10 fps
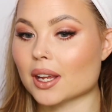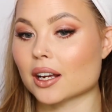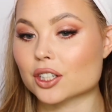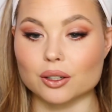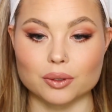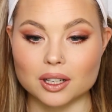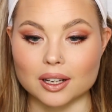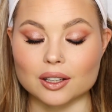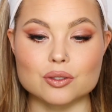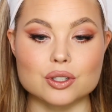Actually, I really
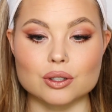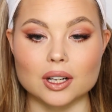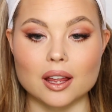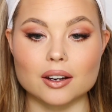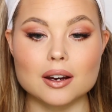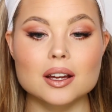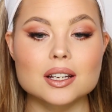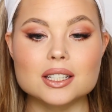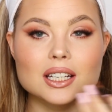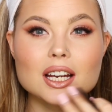like those two together.
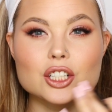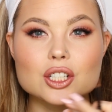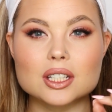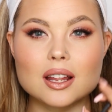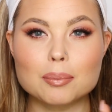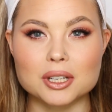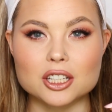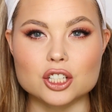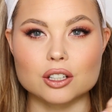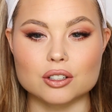See, I just need that
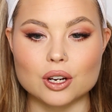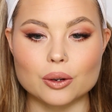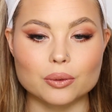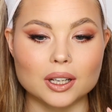peachier tone.